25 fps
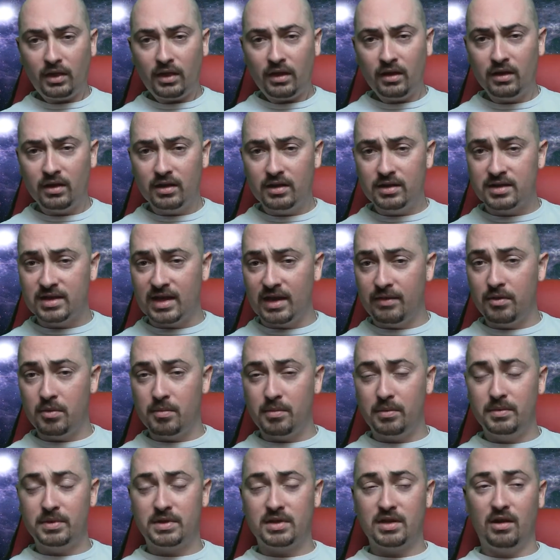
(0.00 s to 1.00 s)
Save
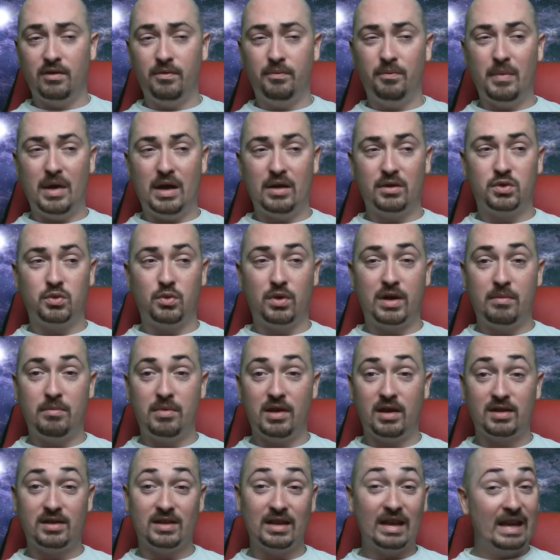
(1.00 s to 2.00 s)
yourself about
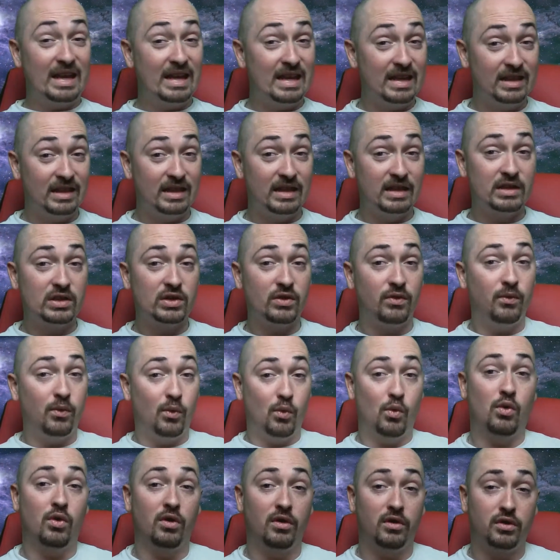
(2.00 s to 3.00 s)
$20 and get this
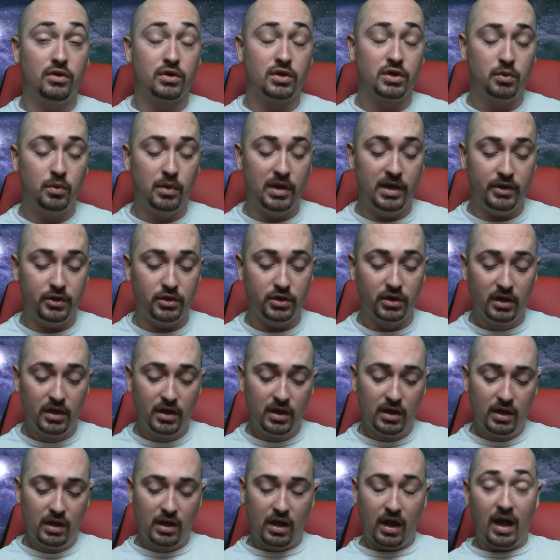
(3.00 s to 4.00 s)
for your Switch.
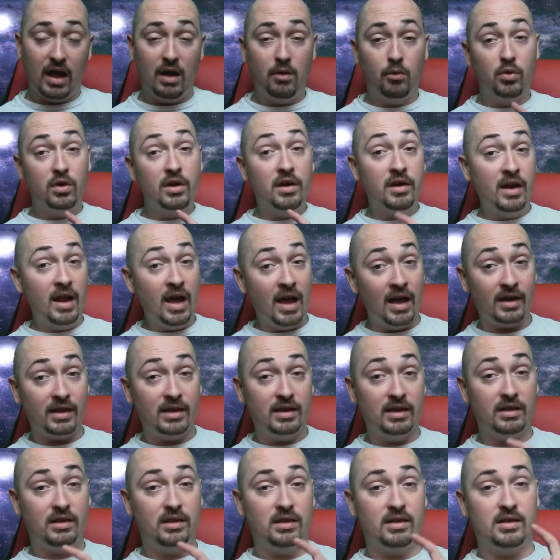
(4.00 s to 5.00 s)
I would not
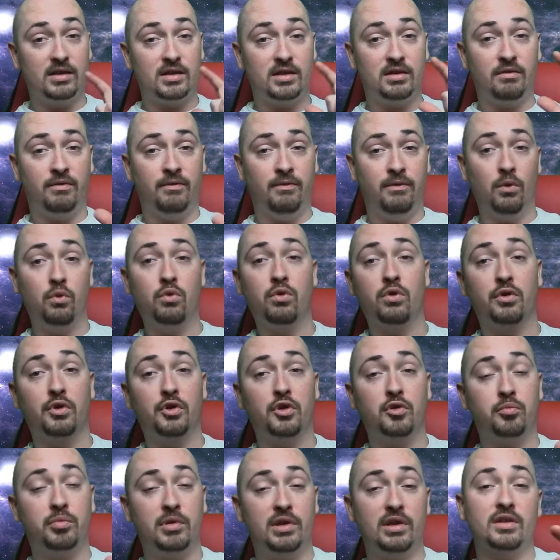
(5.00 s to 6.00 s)
get this for
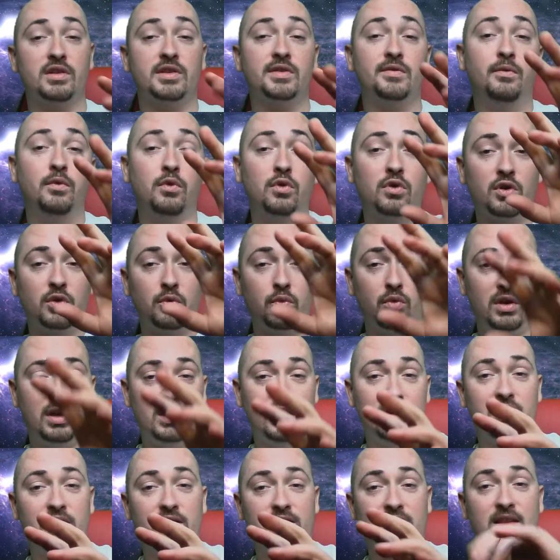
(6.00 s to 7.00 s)
your PS4. We'll
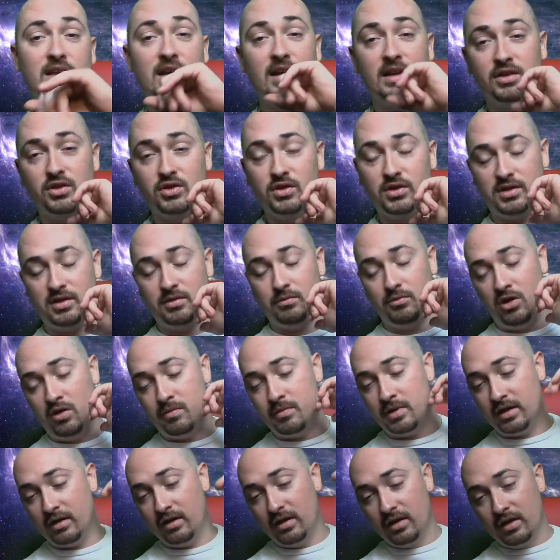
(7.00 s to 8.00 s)
get into that in just a
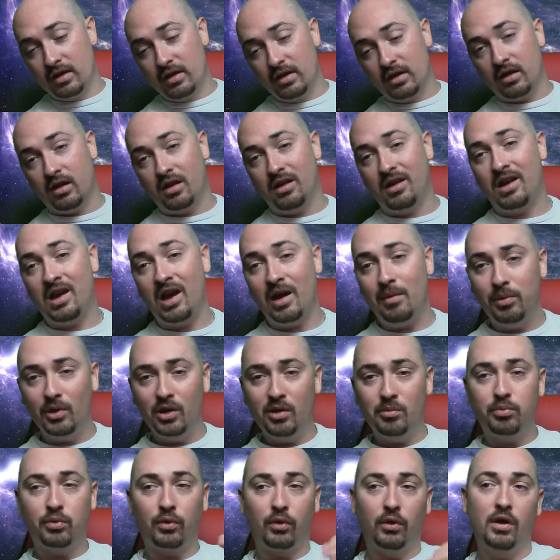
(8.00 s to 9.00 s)
moment. Couple
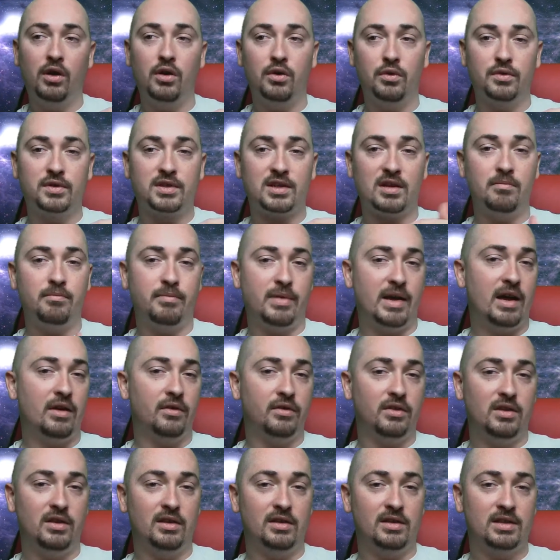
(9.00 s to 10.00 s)
of pros
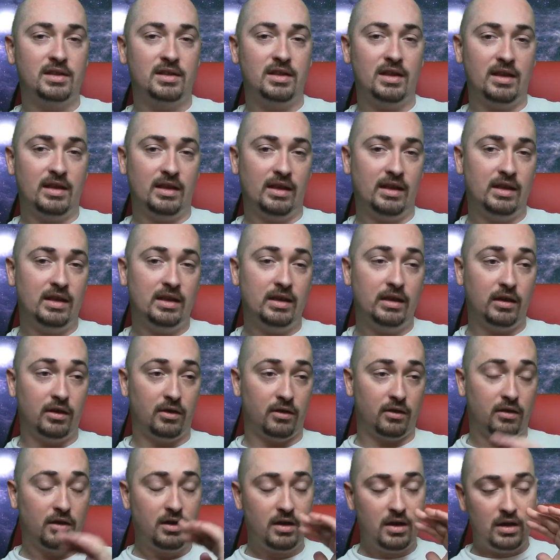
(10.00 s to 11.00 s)
about this thing
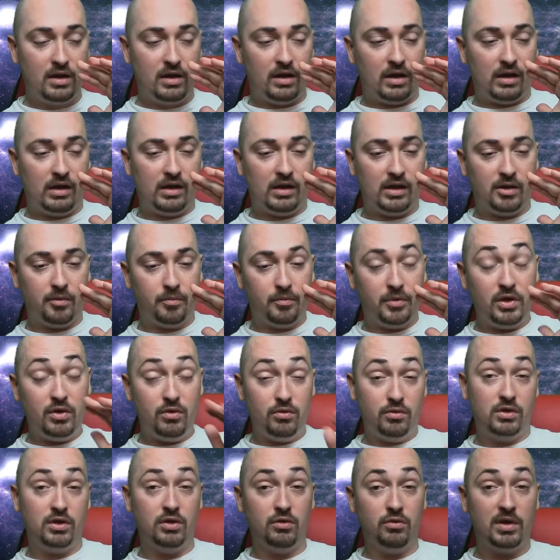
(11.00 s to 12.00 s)
here. You
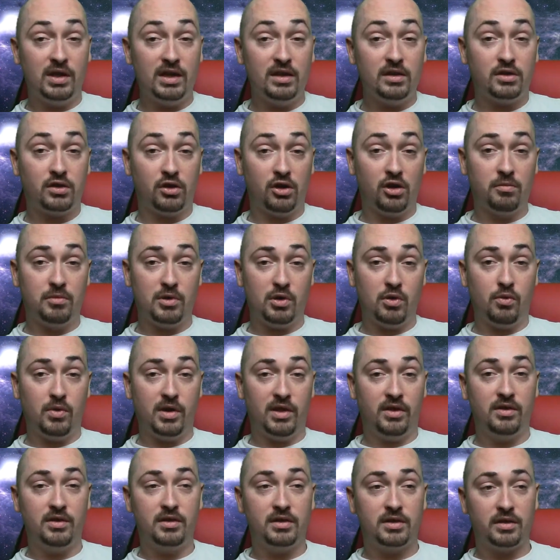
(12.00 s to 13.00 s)
do get turbo
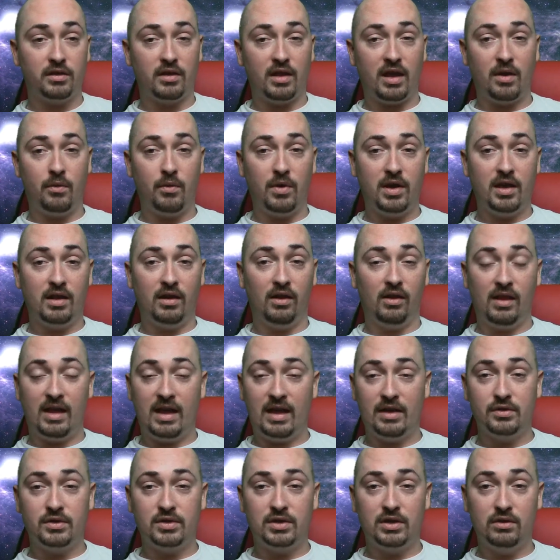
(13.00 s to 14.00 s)
with it, so that way it
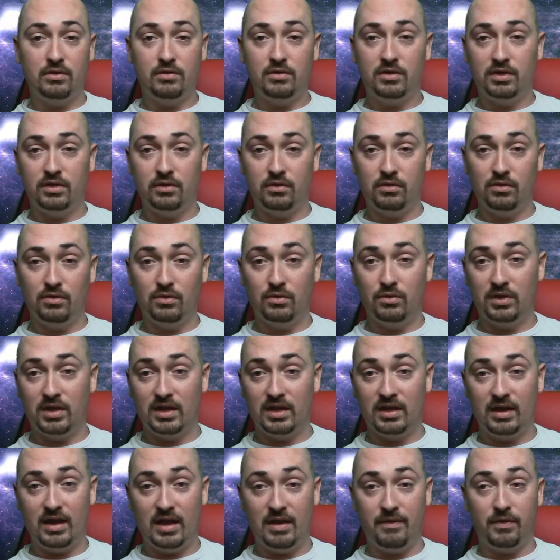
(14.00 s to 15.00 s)
allows you to
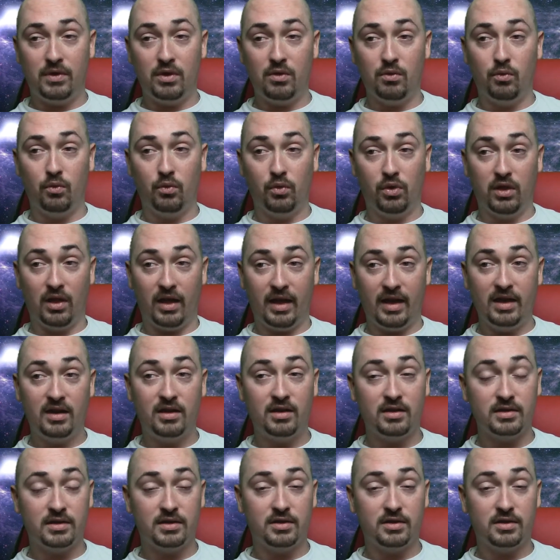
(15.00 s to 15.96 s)
then, if you would like, because